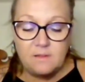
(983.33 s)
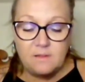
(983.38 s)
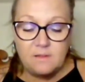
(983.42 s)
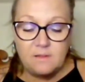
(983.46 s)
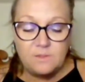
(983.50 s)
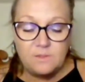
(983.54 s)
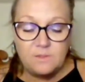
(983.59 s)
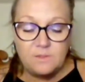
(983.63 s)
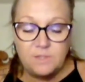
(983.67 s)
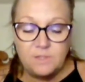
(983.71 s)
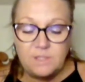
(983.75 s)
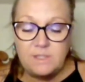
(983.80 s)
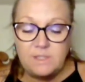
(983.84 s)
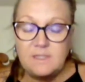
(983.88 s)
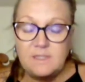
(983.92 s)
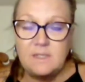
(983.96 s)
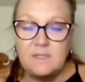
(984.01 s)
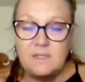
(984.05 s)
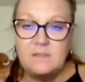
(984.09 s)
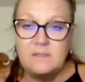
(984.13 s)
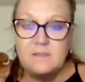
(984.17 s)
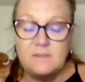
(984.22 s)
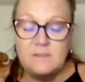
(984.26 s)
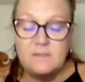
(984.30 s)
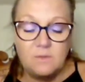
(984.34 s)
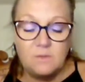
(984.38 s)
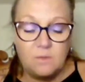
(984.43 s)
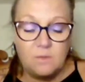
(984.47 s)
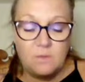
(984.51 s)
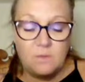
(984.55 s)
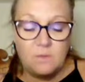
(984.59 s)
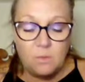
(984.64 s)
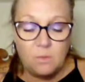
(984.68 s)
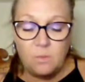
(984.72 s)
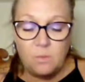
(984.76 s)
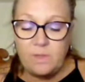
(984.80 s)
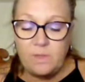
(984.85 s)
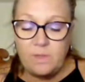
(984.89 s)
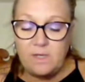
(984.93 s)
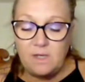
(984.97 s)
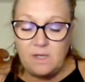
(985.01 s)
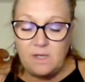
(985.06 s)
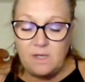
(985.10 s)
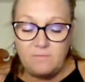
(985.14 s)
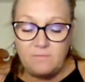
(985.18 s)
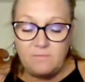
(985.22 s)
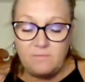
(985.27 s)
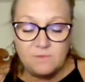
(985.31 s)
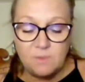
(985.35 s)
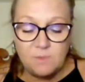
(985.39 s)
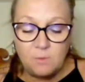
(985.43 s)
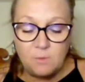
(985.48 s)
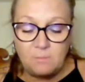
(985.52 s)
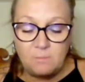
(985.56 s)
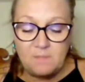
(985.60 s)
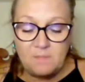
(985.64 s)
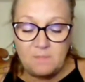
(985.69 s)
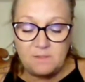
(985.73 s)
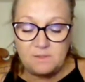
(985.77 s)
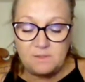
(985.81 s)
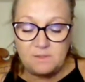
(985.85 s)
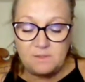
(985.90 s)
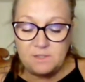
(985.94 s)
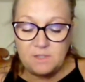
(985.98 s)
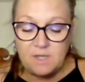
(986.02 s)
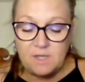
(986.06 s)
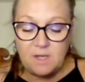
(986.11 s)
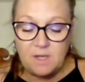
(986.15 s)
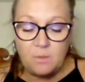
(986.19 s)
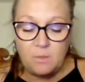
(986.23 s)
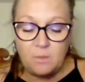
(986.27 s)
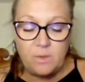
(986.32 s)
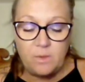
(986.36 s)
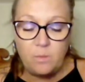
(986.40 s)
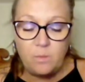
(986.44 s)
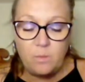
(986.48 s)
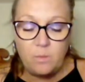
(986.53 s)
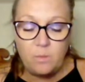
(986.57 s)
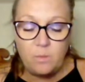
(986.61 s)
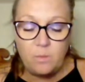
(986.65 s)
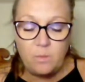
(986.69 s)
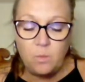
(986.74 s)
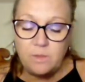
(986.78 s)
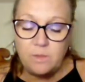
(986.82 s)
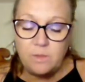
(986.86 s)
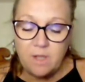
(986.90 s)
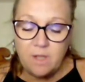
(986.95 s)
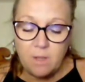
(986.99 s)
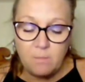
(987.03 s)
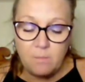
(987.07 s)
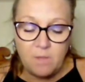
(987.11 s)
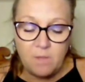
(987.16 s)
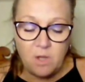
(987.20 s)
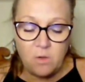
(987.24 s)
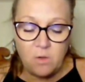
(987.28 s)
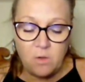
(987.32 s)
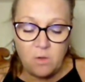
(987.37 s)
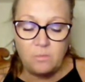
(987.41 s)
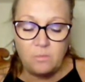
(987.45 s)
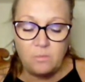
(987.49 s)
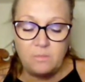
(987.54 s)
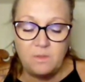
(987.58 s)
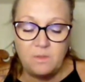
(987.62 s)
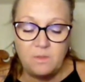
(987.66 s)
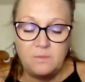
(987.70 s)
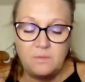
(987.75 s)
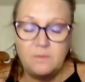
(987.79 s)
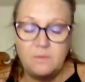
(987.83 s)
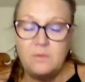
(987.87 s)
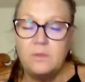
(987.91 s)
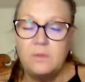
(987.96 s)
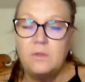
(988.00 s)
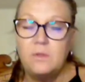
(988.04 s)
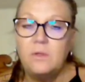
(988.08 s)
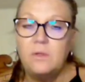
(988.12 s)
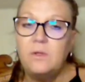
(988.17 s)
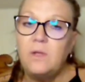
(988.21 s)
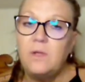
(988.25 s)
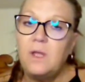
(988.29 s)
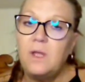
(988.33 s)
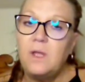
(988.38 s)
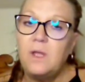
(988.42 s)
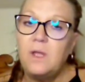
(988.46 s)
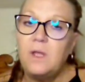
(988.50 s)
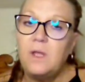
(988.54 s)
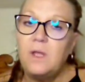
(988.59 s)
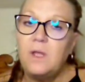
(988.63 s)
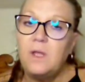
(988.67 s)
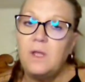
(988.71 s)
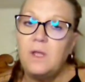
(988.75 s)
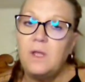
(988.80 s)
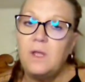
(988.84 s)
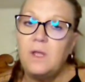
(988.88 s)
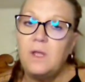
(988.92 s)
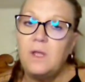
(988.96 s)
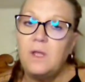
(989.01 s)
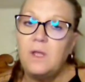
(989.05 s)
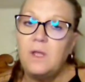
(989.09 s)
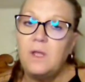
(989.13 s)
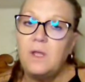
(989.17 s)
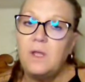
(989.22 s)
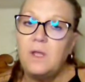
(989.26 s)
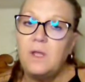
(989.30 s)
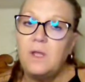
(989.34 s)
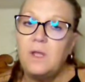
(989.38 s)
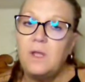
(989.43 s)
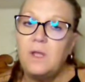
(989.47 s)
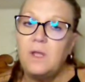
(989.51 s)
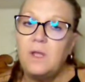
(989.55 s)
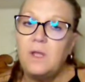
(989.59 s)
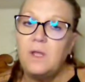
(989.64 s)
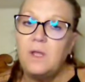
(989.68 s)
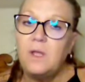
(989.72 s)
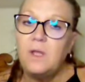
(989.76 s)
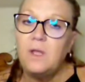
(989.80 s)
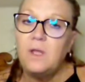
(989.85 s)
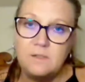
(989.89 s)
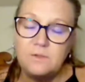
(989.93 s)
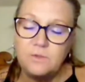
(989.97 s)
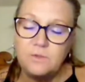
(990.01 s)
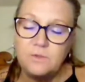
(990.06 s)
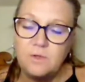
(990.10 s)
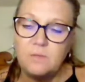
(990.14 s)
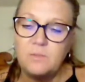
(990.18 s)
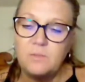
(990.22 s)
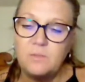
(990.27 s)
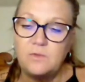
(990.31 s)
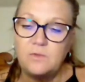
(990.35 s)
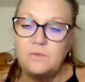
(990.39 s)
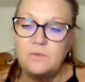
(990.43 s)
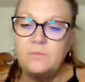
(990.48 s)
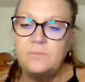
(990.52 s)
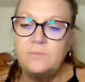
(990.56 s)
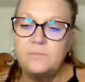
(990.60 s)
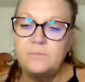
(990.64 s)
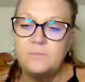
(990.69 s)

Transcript: She says, we love you so much and we want you to come home, and you are not in trouble.